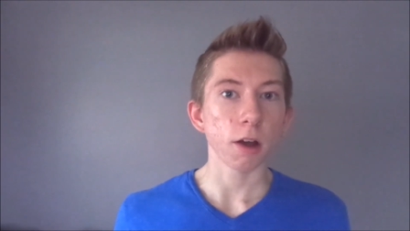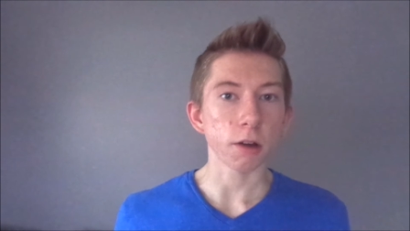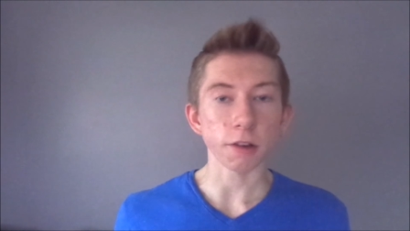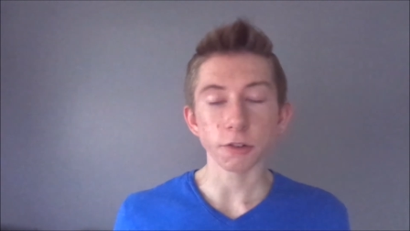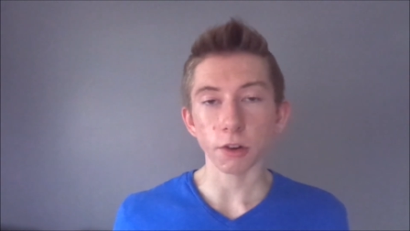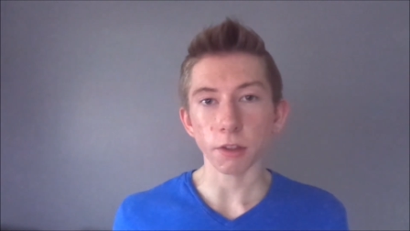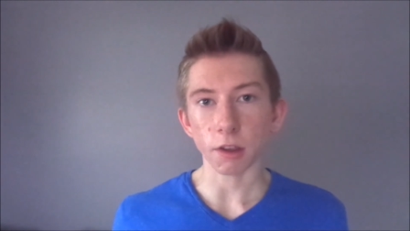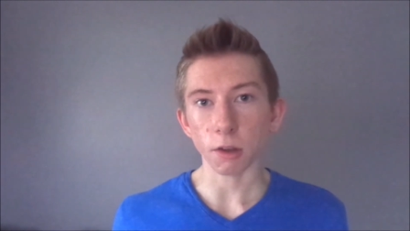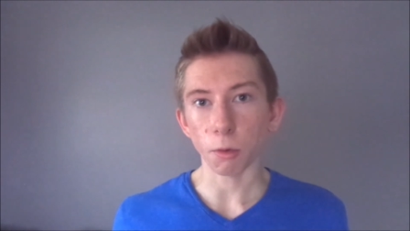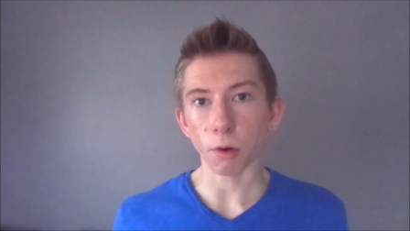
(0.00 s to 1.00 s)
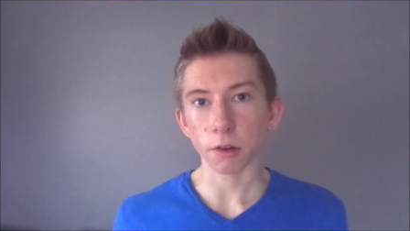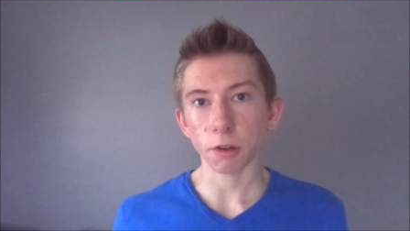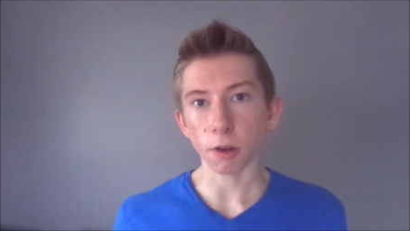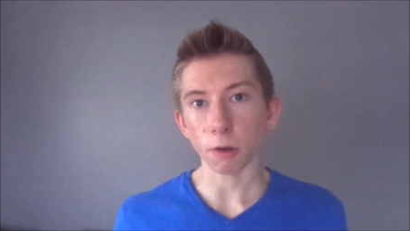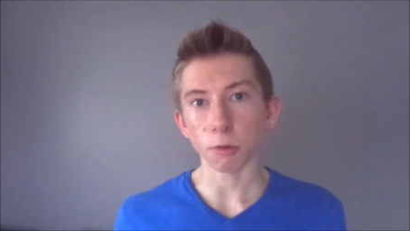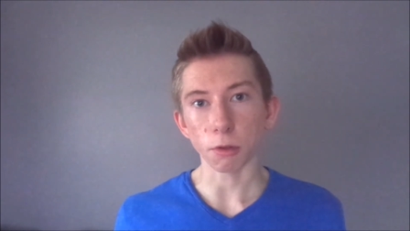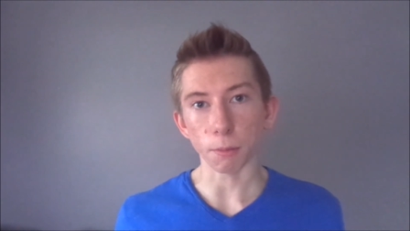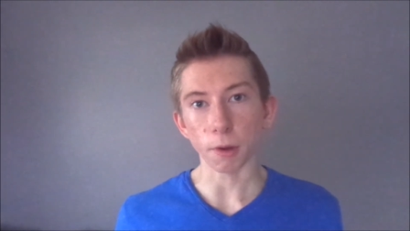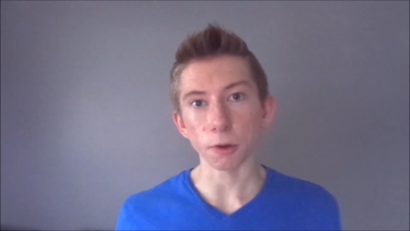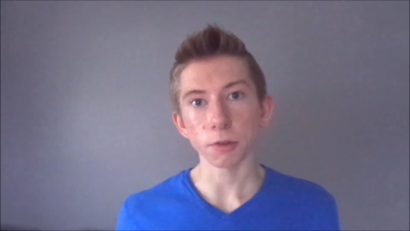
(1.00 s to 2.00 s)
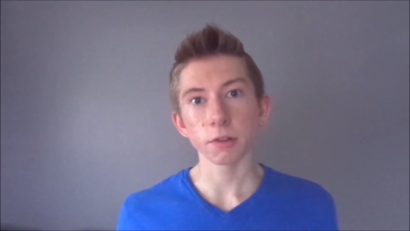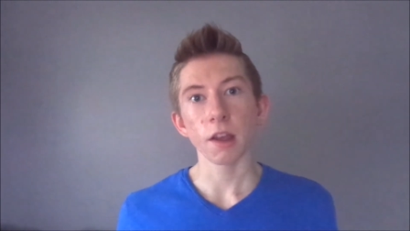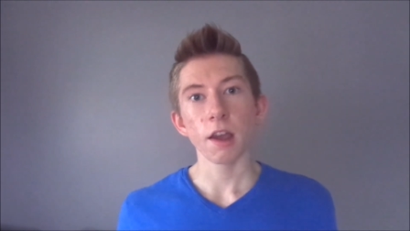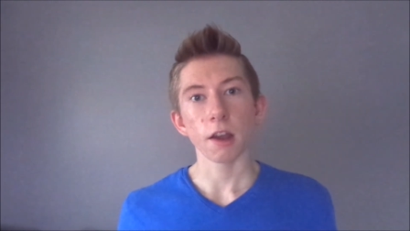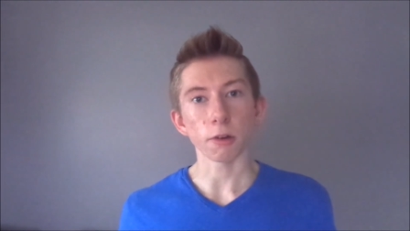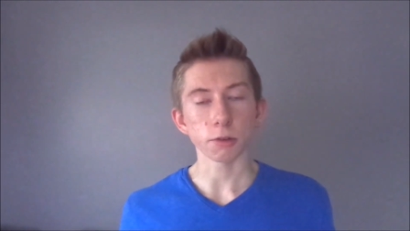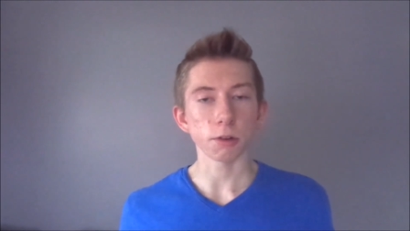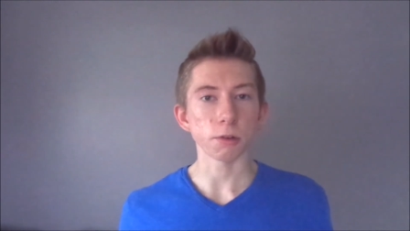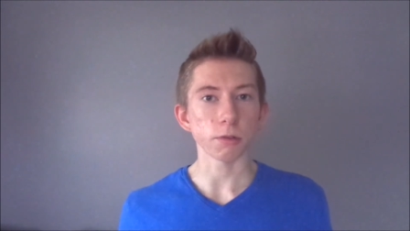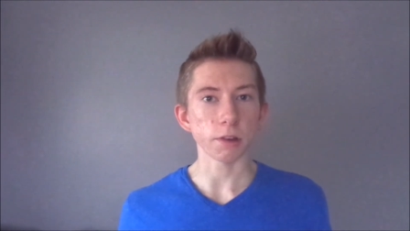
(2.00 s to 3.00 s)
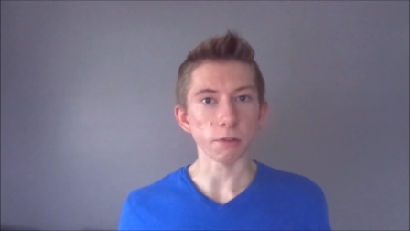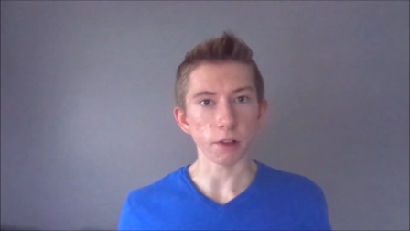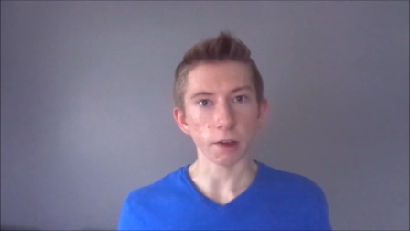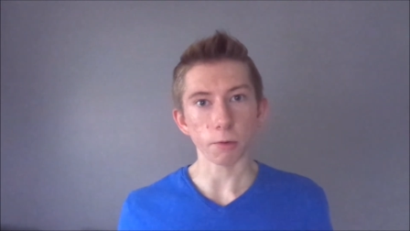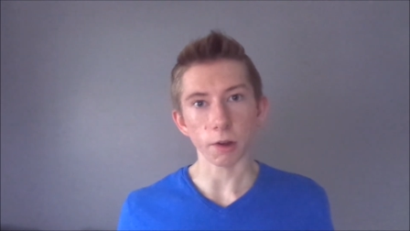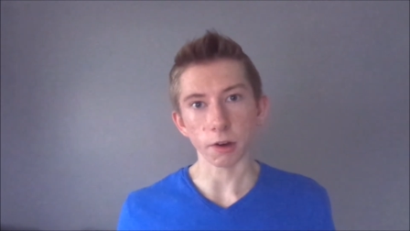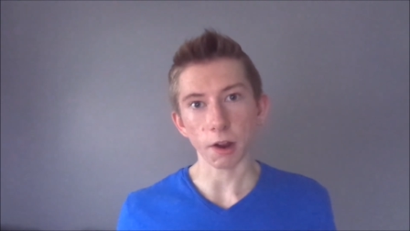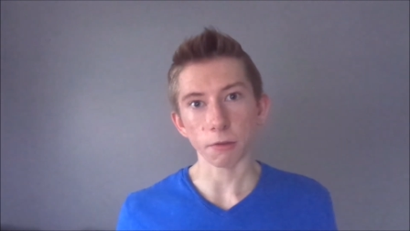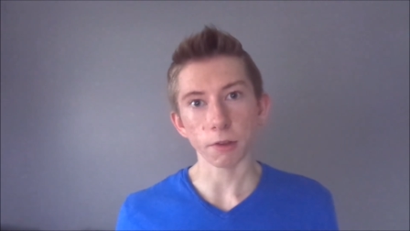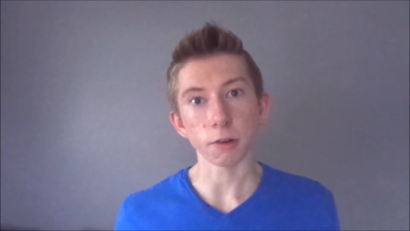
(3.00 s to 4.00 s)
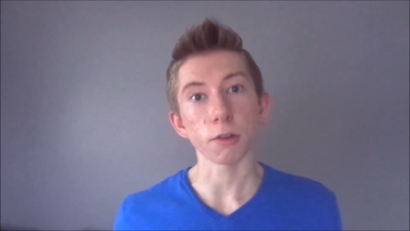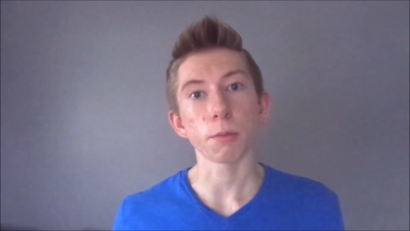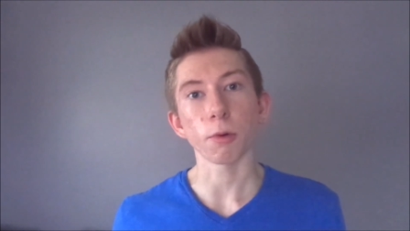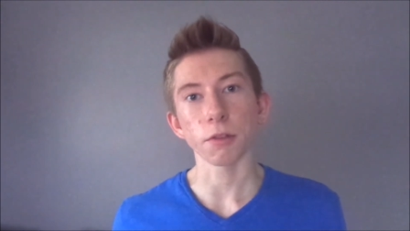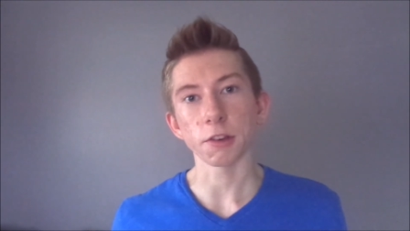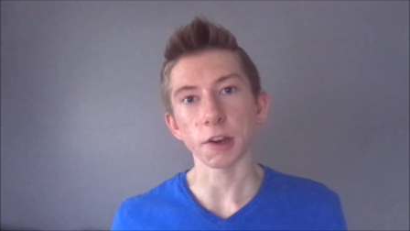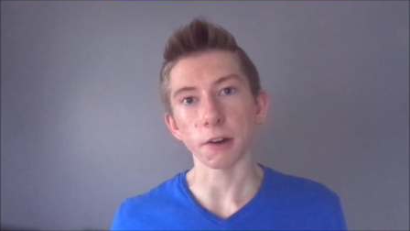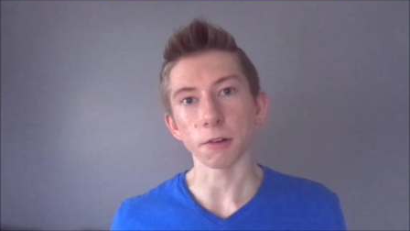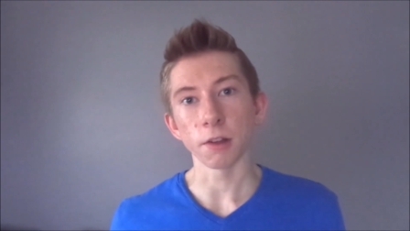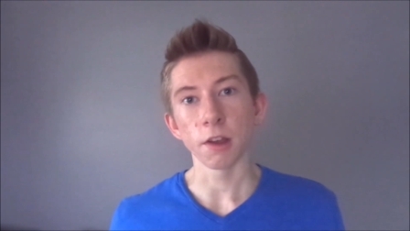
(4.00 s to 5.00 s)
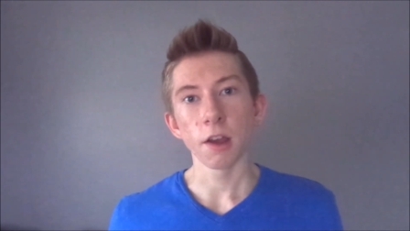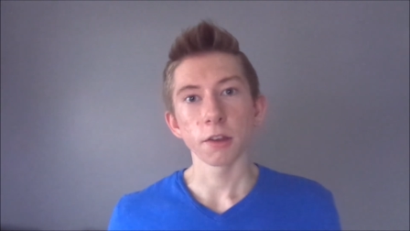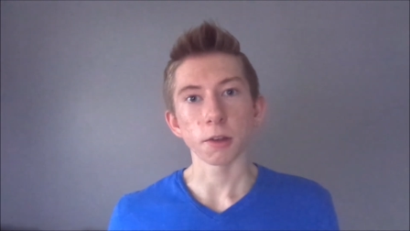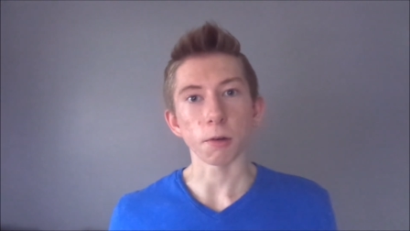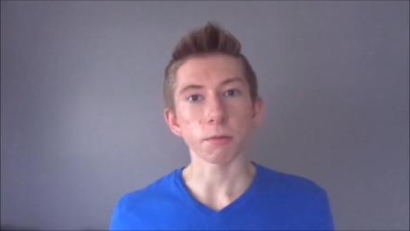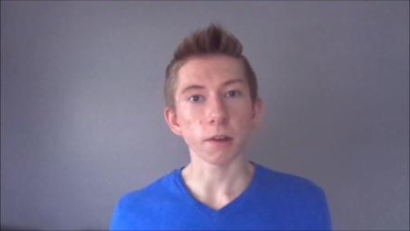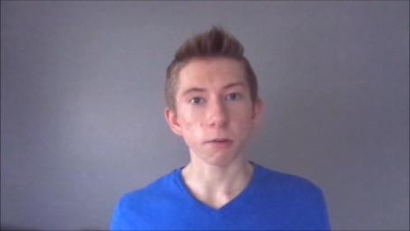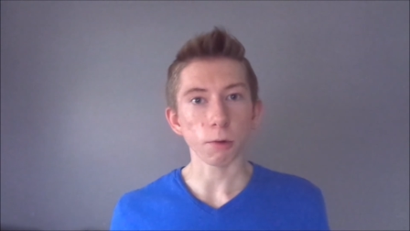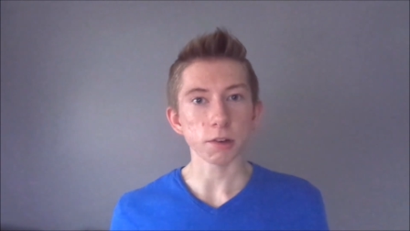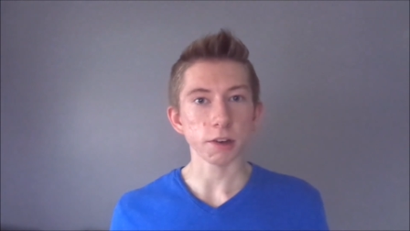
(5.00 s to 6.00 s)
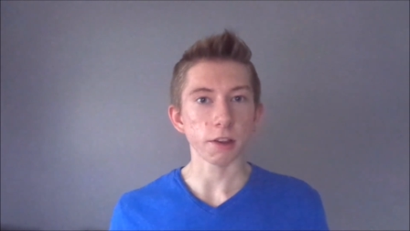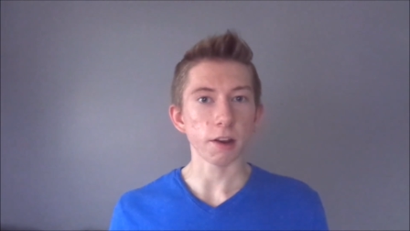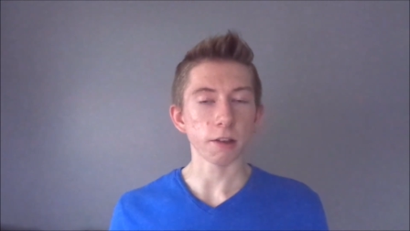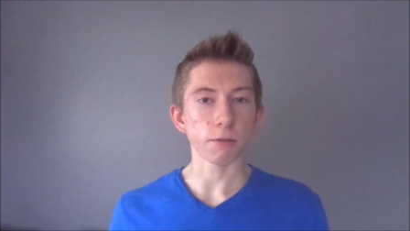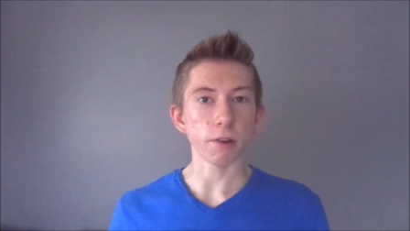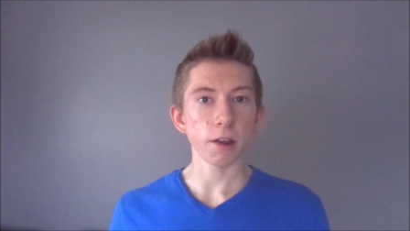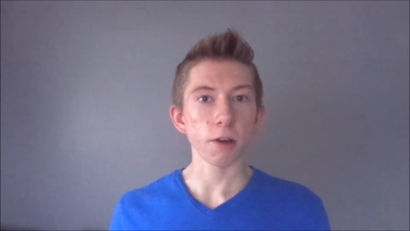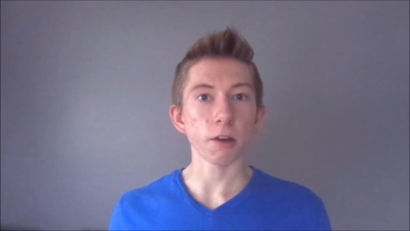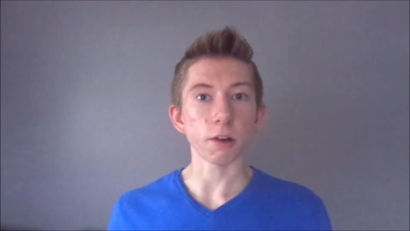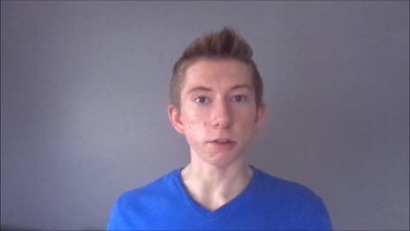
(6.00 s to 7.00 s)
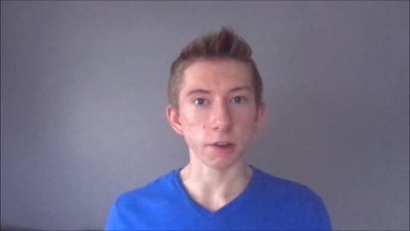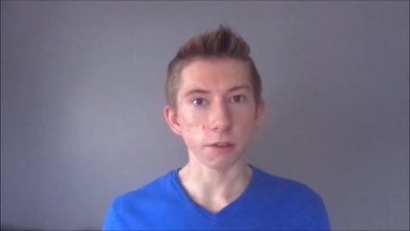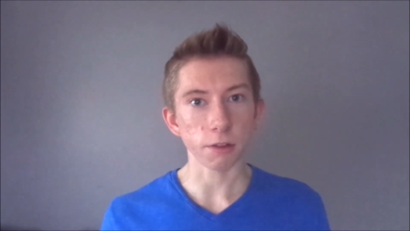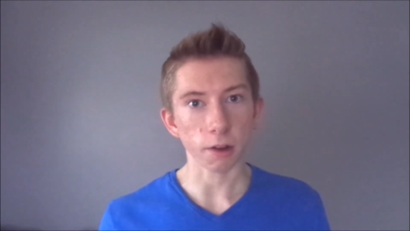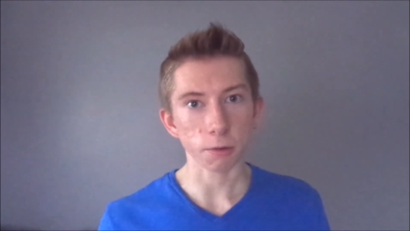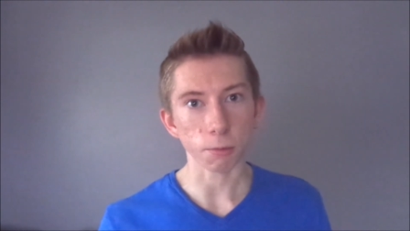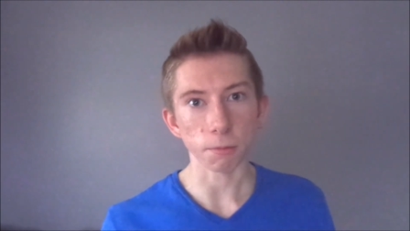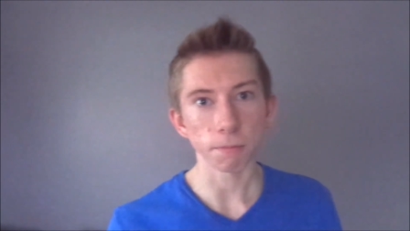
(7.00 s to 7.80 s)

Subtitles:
a country that you want to go to the most, and also leave a like while you're down there to support the channel. So thanks for watching today's video, and I'll see you in the next one.